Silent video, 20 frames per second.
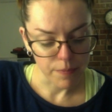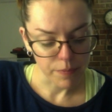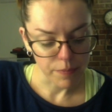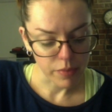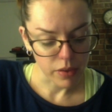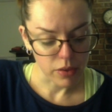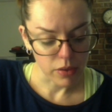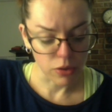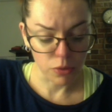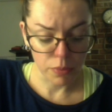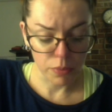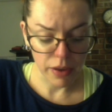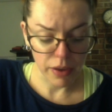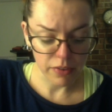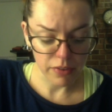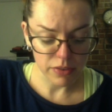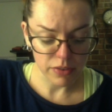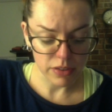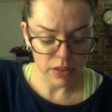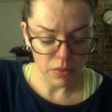You pay
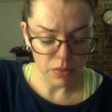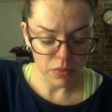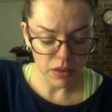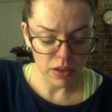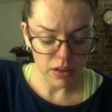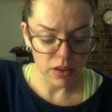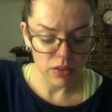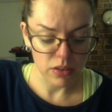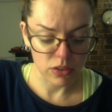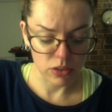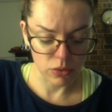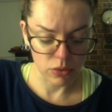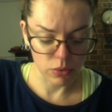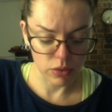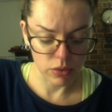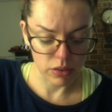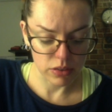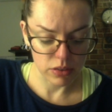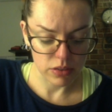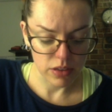for something, it's
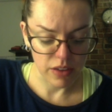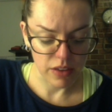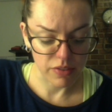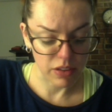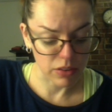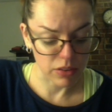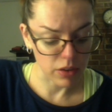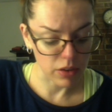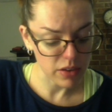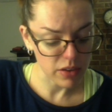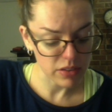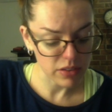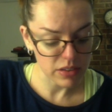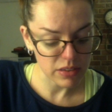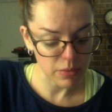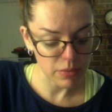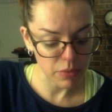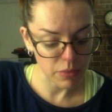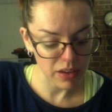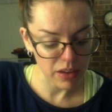yours. If the law says a
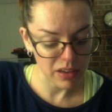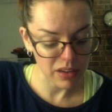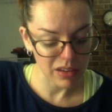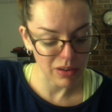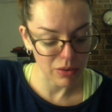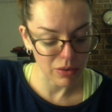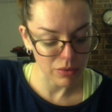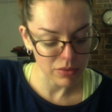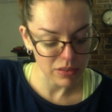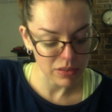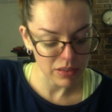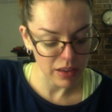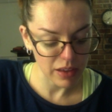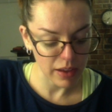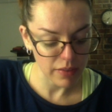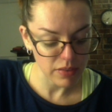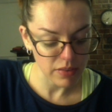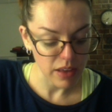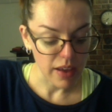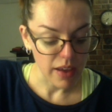man can own
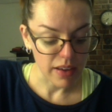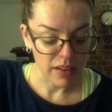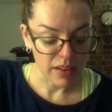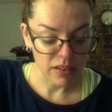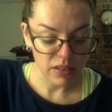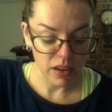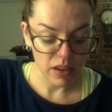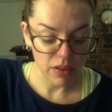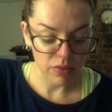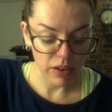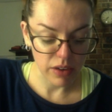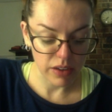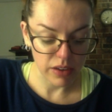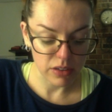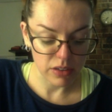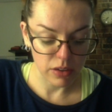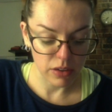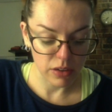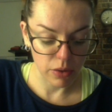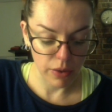slaves, he's got a right
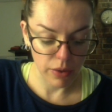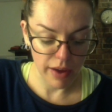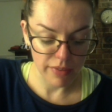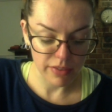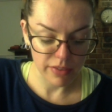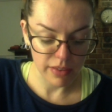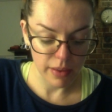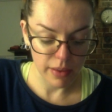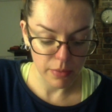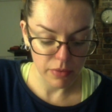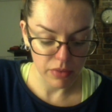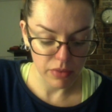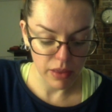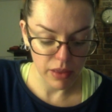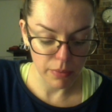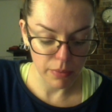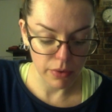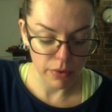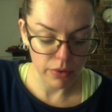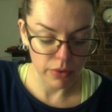to go after them if they
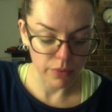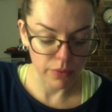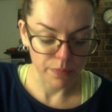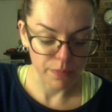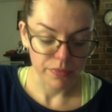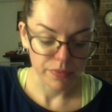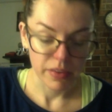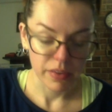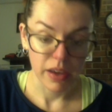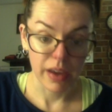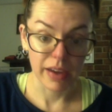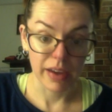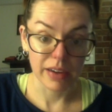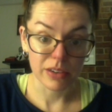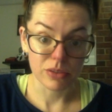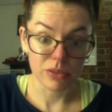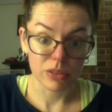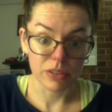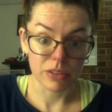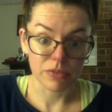bolt. Ain't
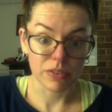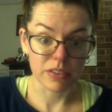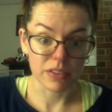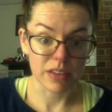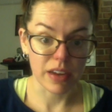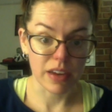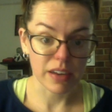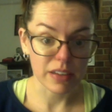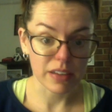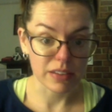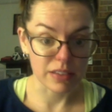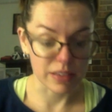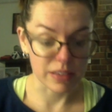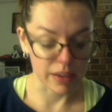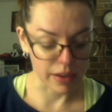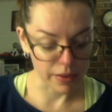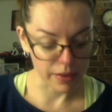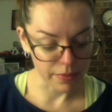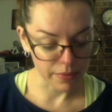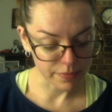no difference I can
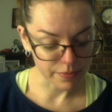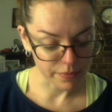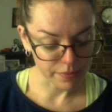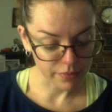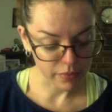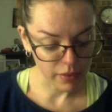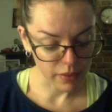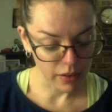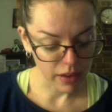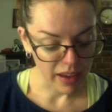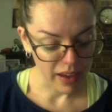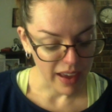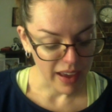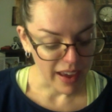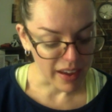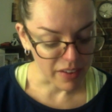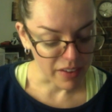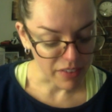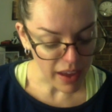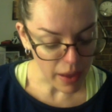see. And
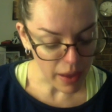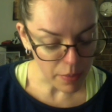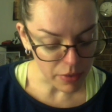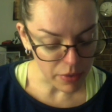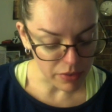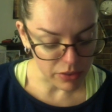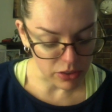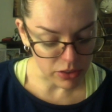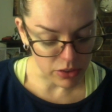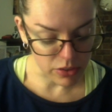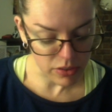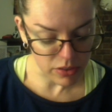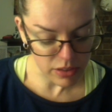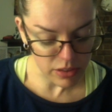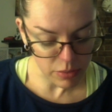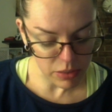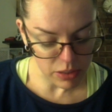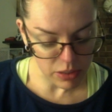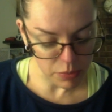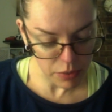if I happen to return
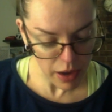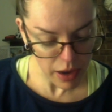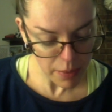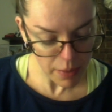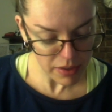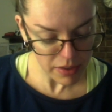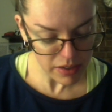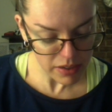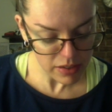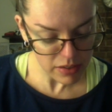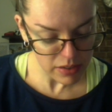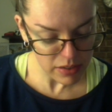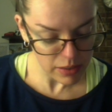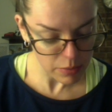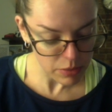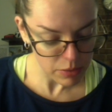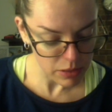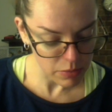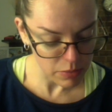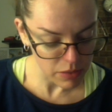somebody's property,
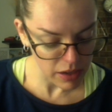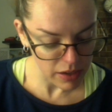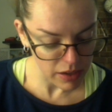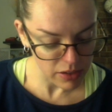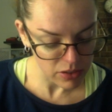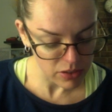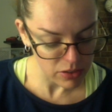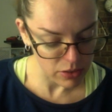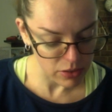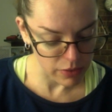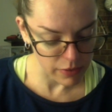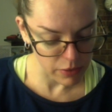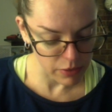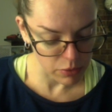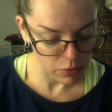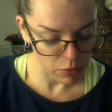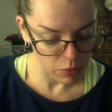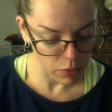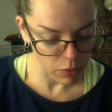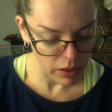seems to me I deserve a
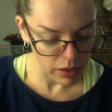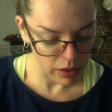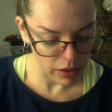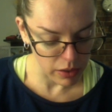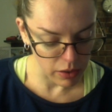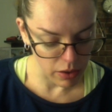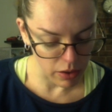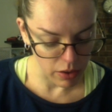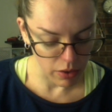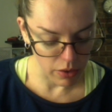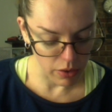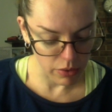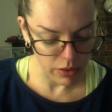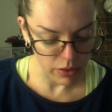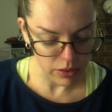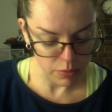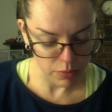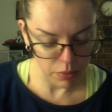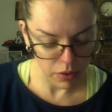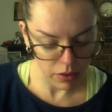reward."
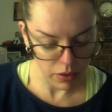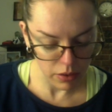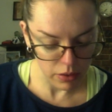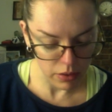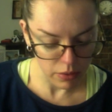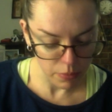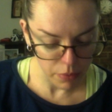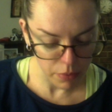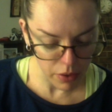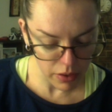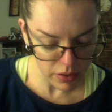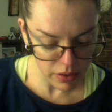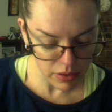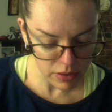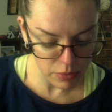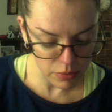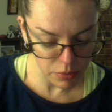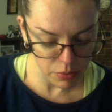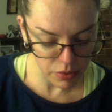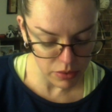Otis paused
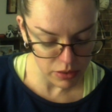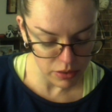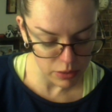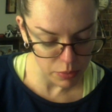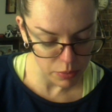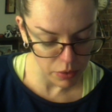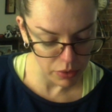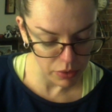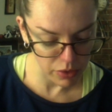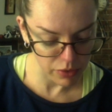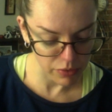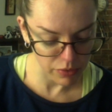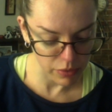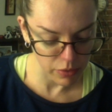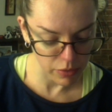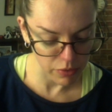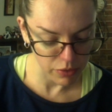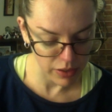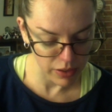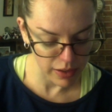to pull his poker from
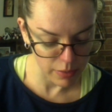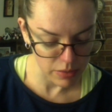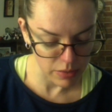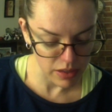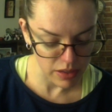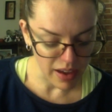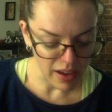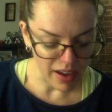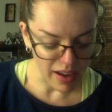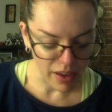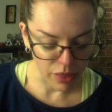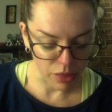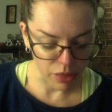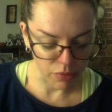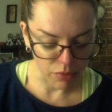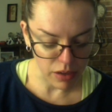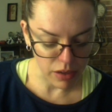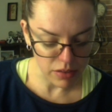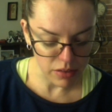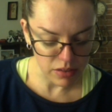the flames and
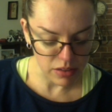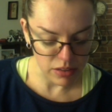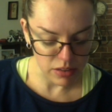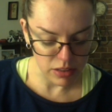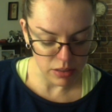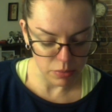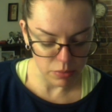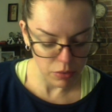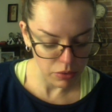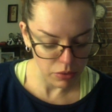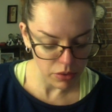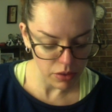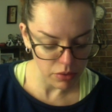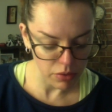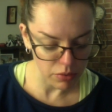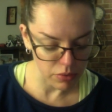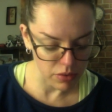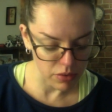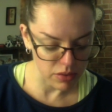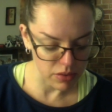thrust it smoking
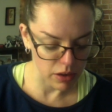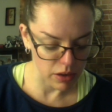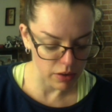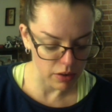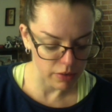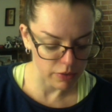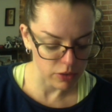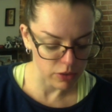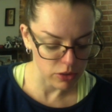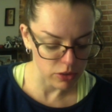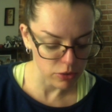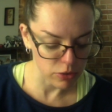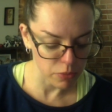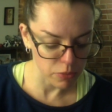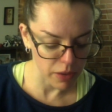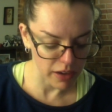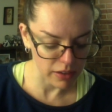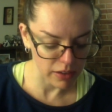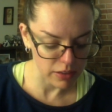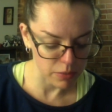through the center of a
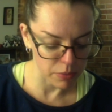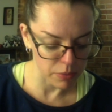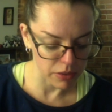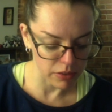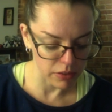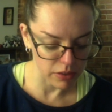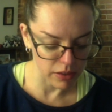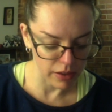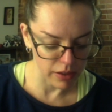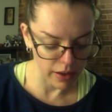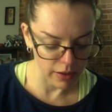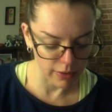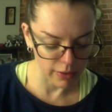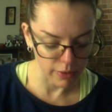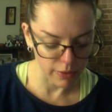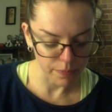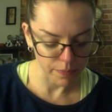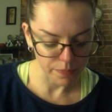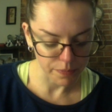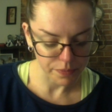sumac spill he
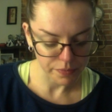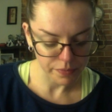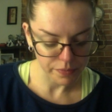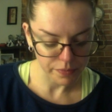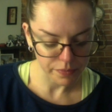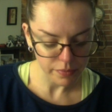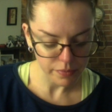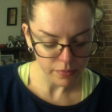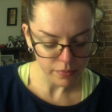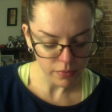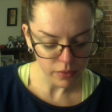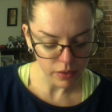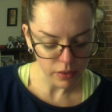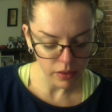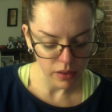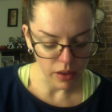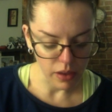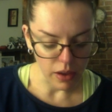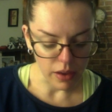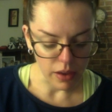held.
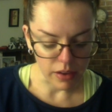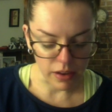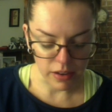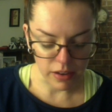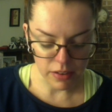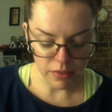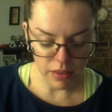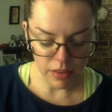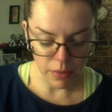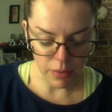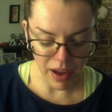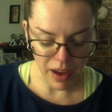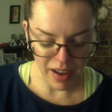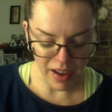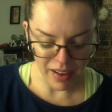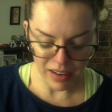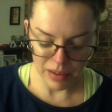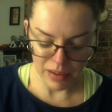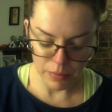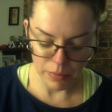None of them high
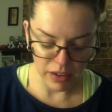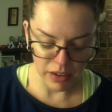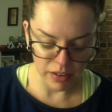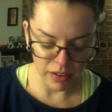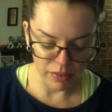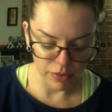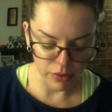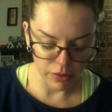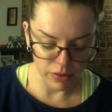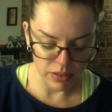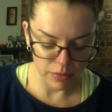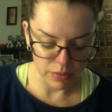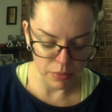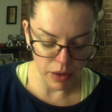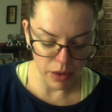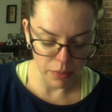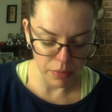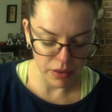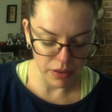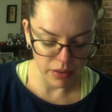and mighty folks in
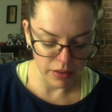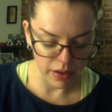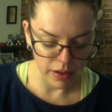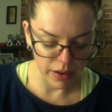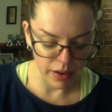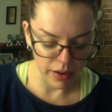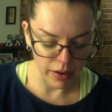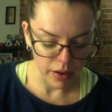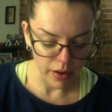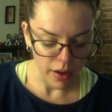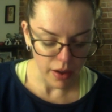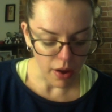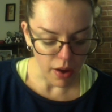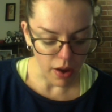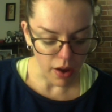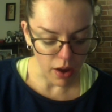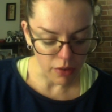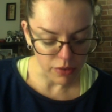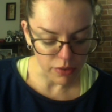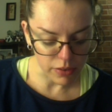Montpelier
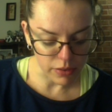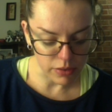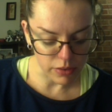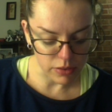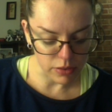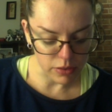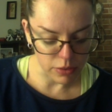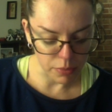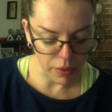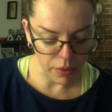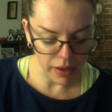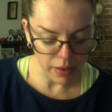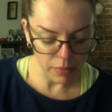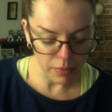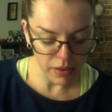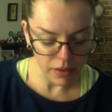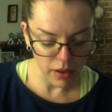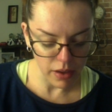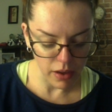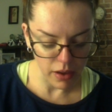offered to pay
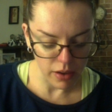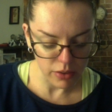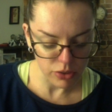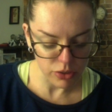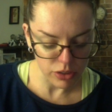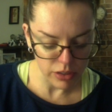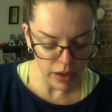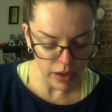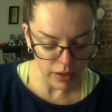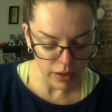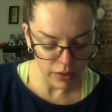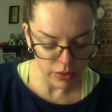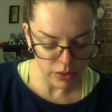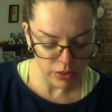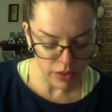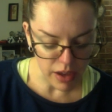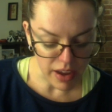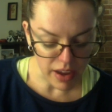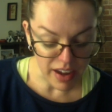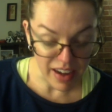me $100
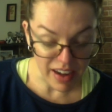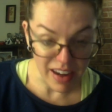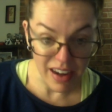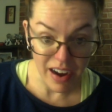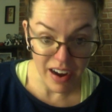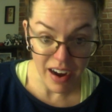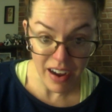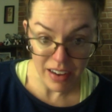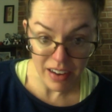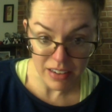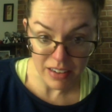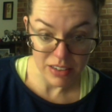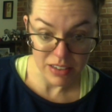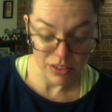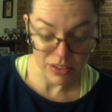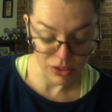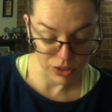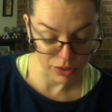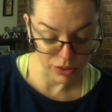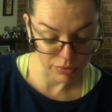not
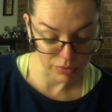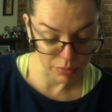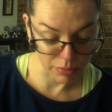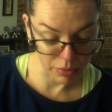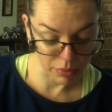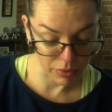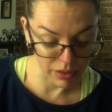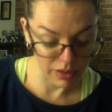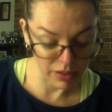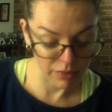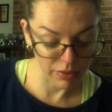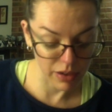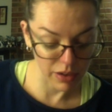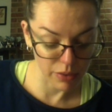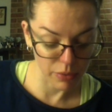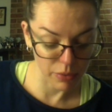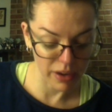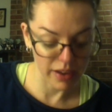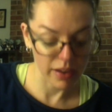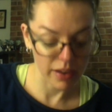to report a
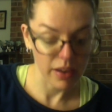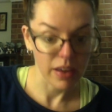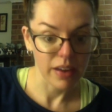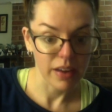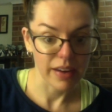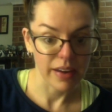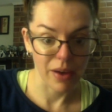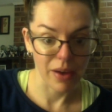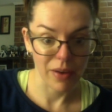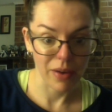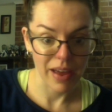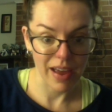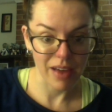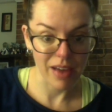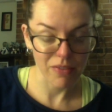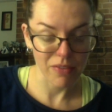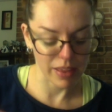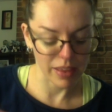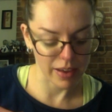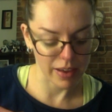runaway. Now
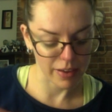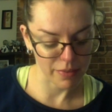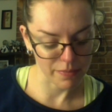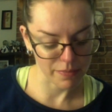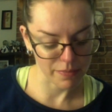have they?